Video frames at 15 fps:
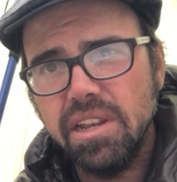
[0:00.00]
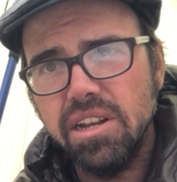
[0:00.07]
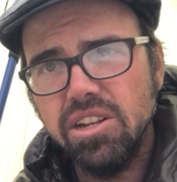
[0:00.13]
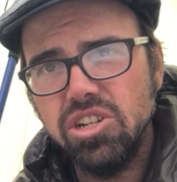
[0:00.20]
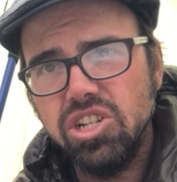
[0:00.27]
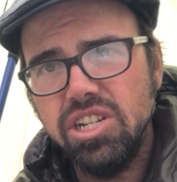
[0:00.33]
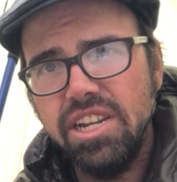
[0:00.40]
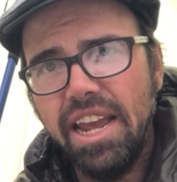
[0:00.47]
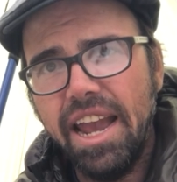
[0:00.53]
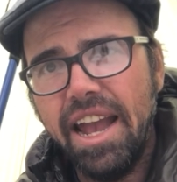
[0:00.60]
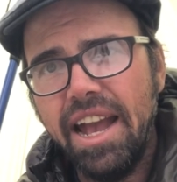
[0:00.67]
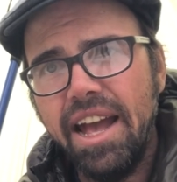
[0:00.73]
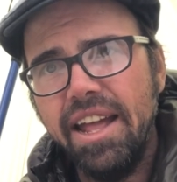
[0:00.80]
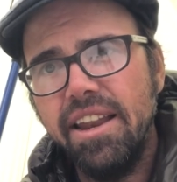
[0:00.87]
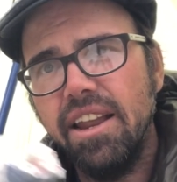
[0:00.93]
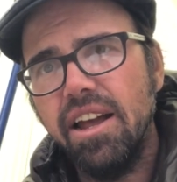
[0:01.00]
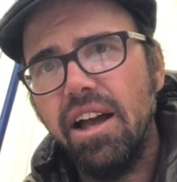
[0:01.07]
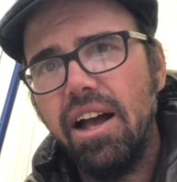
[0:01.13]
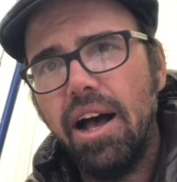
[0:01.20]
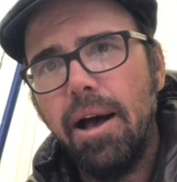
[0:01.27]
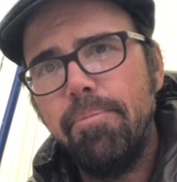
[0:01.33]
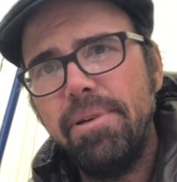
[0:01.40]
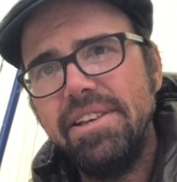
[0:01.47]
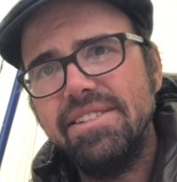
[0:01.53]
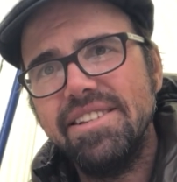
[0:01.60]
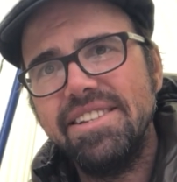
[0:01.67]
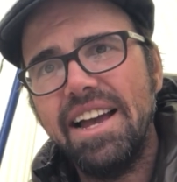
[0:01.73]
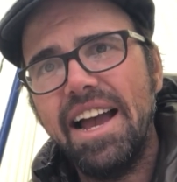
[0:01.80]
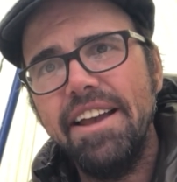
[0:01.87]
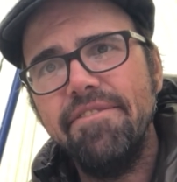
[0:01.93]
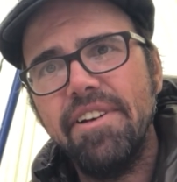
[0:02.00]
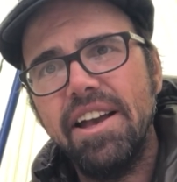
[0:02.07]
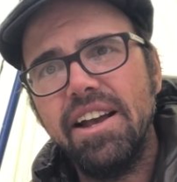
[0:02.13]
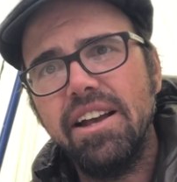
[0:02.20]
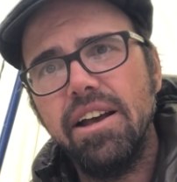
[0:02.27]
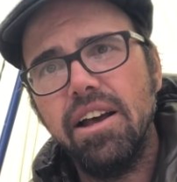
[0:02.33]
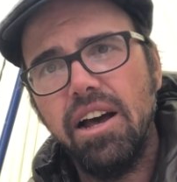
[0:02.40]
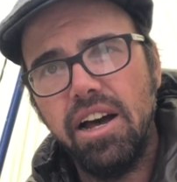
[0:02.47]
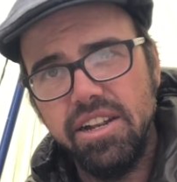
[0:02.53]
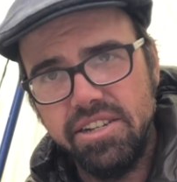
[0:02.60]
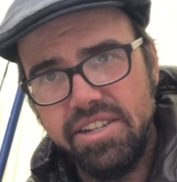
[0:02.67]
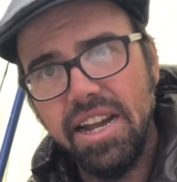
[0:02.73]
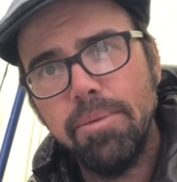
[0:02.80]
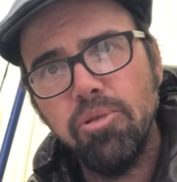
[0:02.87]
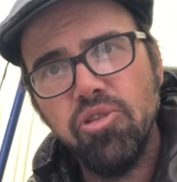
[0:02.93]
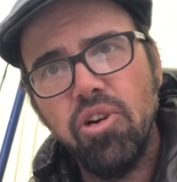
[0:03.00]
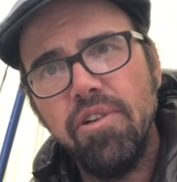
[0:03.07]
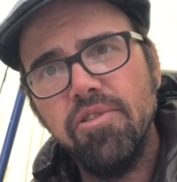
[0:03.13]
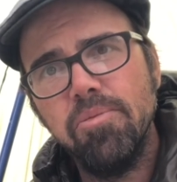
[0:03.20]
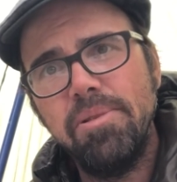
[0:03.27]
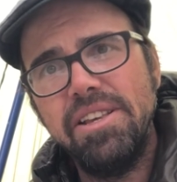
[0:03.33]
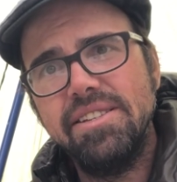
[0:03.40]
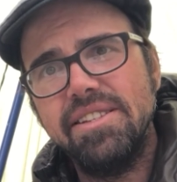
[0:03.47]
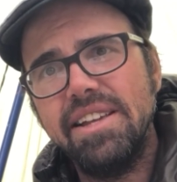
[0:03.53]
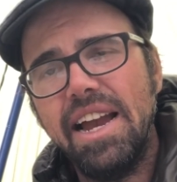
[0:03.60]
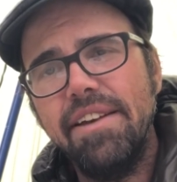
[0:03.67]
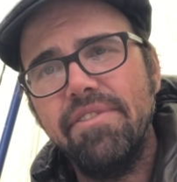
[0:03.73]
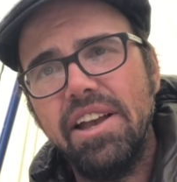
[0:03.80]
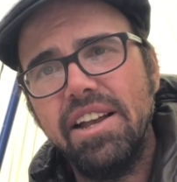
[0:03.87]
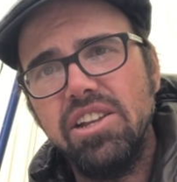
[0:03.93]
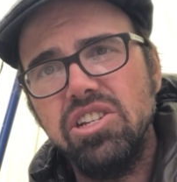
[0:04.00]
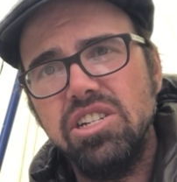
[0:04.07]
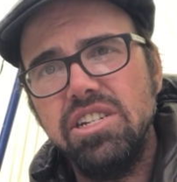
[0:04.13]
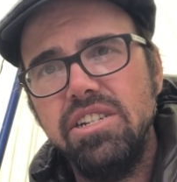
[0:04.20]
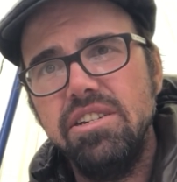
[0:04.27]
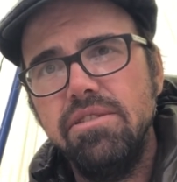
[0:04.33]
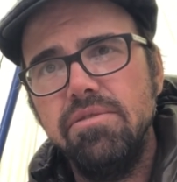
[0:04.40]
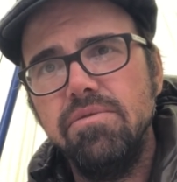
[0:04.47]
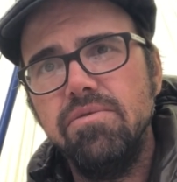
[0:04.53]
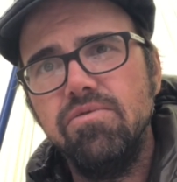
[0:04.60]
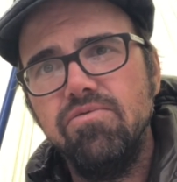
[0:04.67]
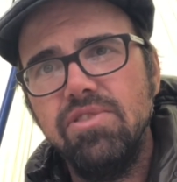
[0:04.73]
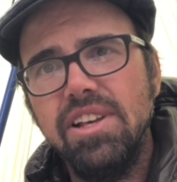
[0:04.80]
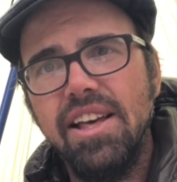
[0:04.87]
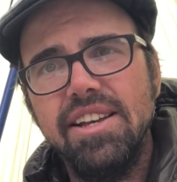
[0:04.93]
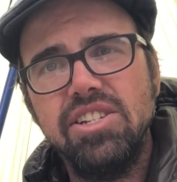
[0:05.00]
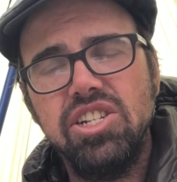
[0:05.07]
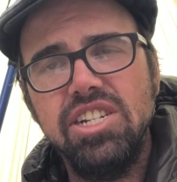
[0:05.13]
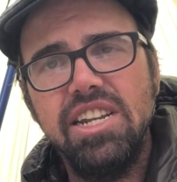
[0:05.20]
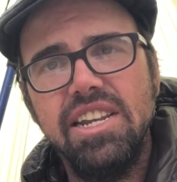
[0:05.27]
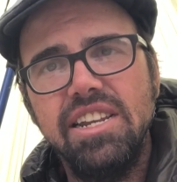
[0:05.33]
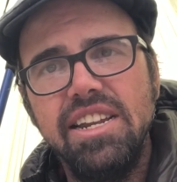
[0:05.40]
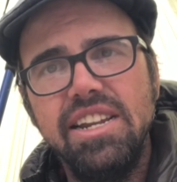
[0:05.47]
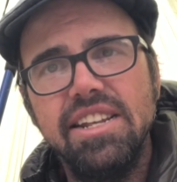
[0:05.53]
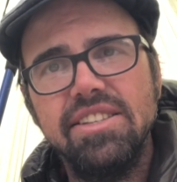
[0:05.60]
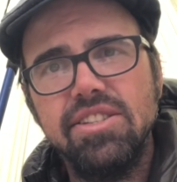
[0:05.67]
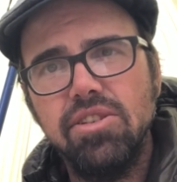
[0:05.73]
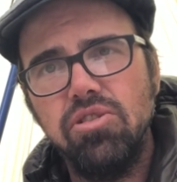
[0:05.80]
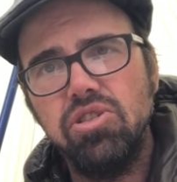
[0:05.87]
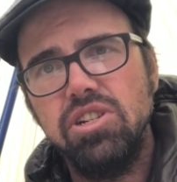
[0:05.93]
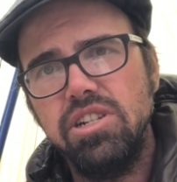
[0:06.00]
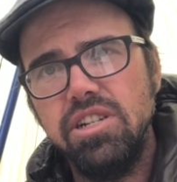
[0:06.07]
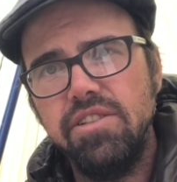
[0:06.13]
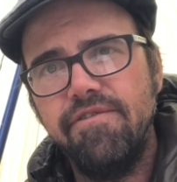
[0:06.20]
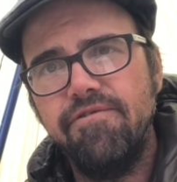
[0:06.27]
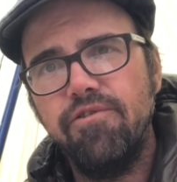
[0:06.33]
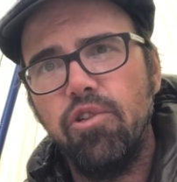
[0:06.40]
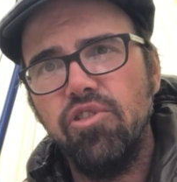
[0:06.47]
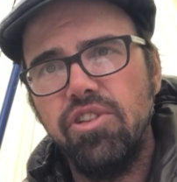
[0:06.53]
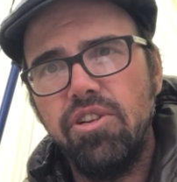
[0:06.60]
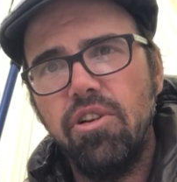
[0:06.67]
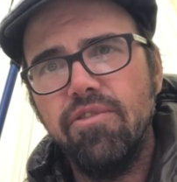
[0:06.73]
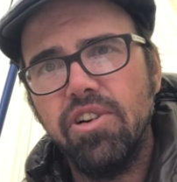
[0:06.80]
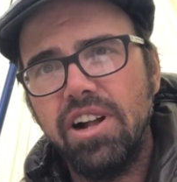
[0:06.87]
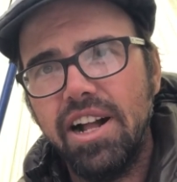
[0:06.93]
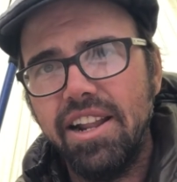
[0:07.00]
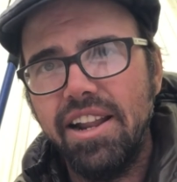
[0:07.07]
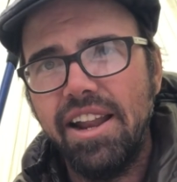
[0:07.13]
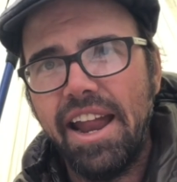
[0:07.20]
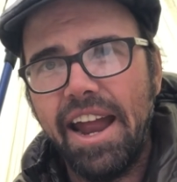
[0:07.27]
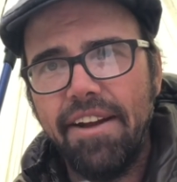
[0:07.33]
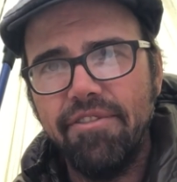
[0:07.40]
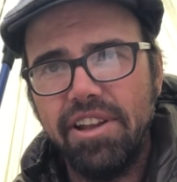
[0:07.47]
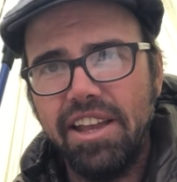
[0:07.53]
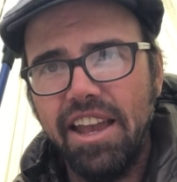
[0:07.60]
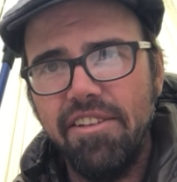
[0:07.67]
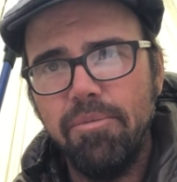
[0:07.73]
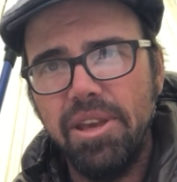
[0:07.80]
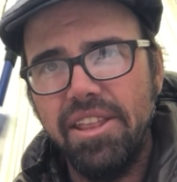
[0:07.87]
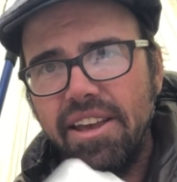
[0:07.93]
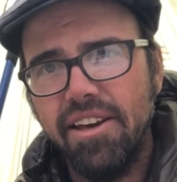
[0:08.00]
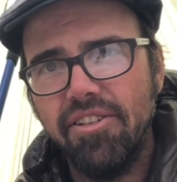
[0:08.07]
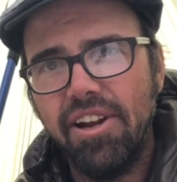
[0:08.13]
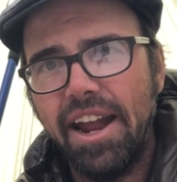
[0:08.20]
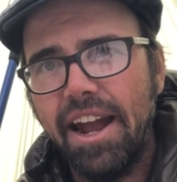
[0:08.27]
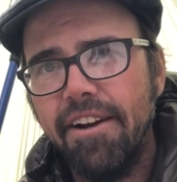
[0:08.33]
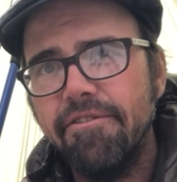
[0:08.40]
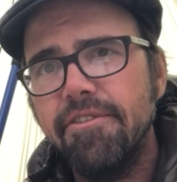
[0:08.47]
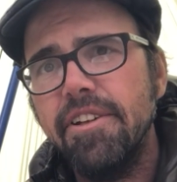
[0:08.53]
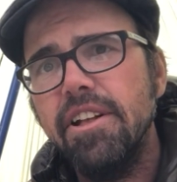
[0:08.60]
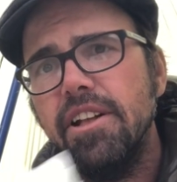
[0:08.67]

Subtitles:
she had a piece of Tyvek, a doubled over piece of Tyvek, and she realized she didn't need it, so she folded it over, cut it in half, and gave me the other half.